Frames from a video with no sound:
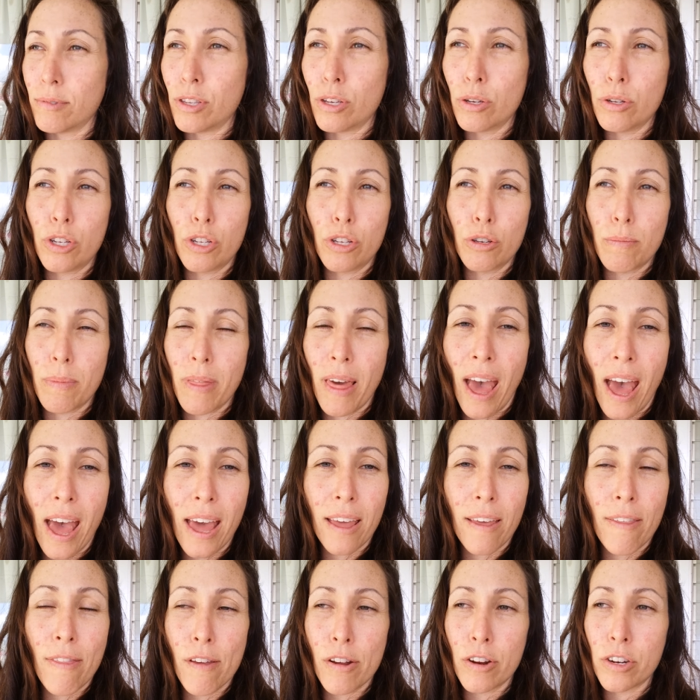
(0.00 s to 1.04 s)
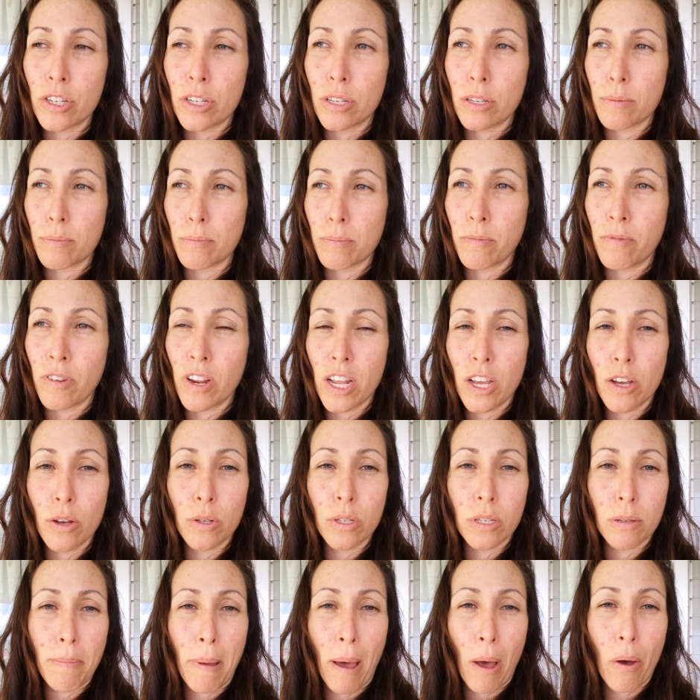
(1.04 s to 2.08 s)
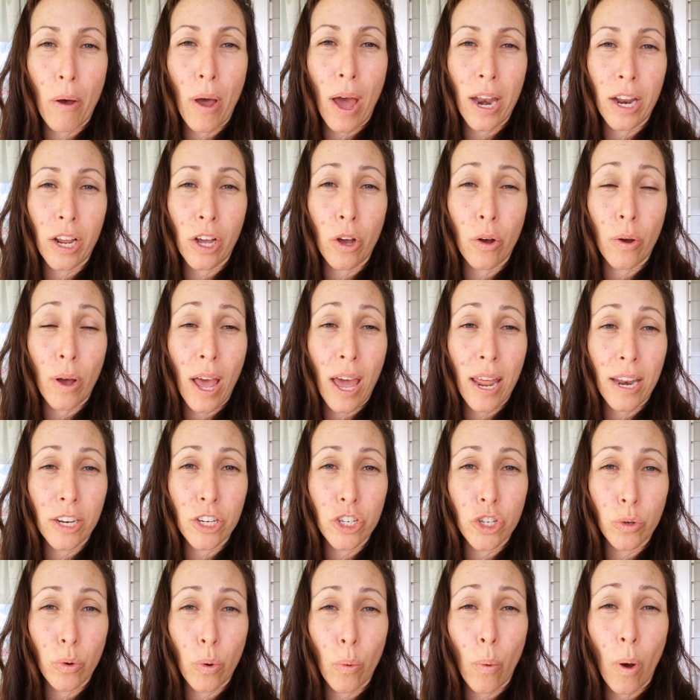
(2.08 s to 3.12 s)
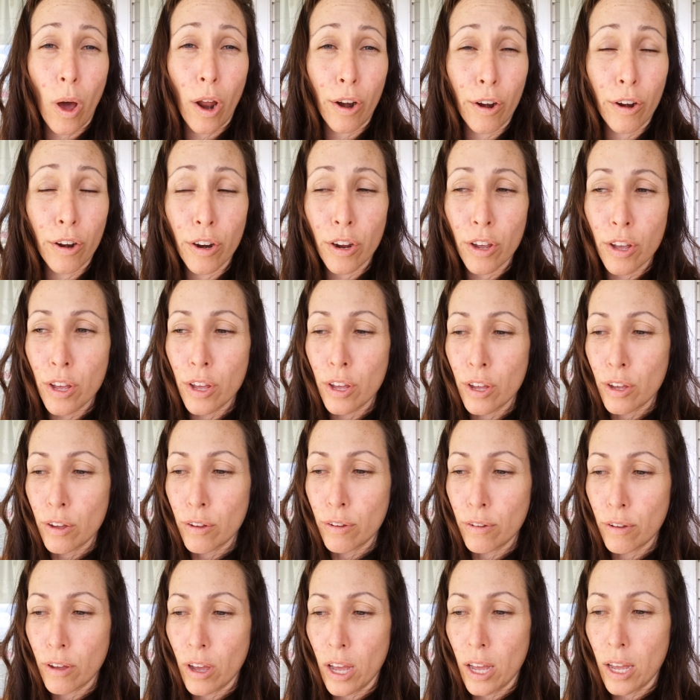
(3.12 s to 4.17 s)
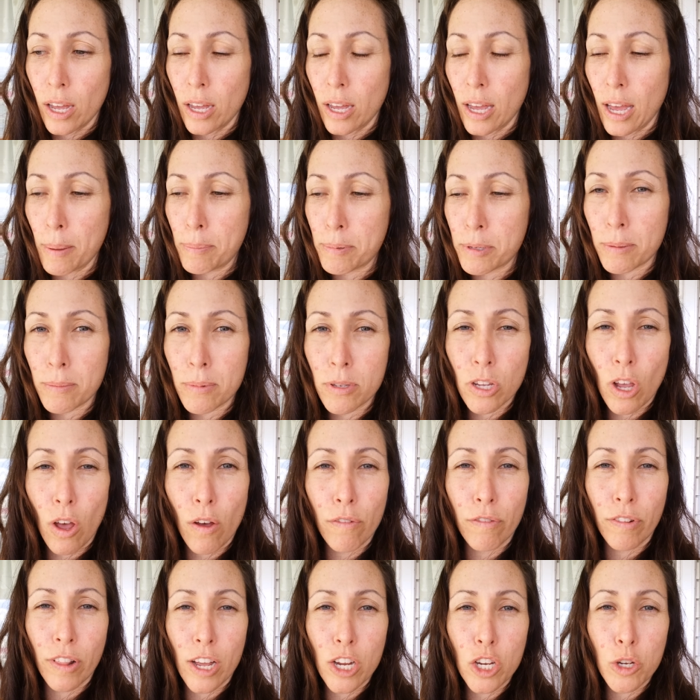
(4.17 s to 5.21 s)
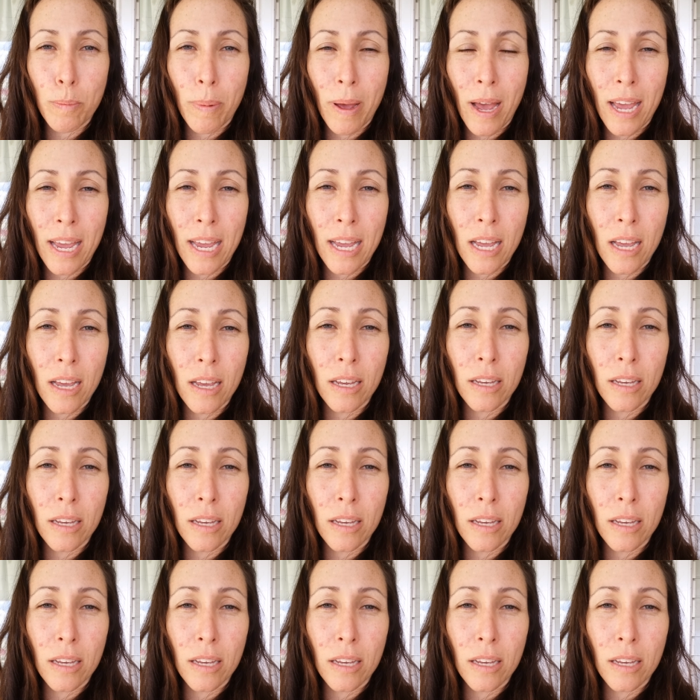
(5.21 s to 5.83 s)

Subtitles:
YouTube that, and there's videos about how to go ahead and do a water Epsom salt flush by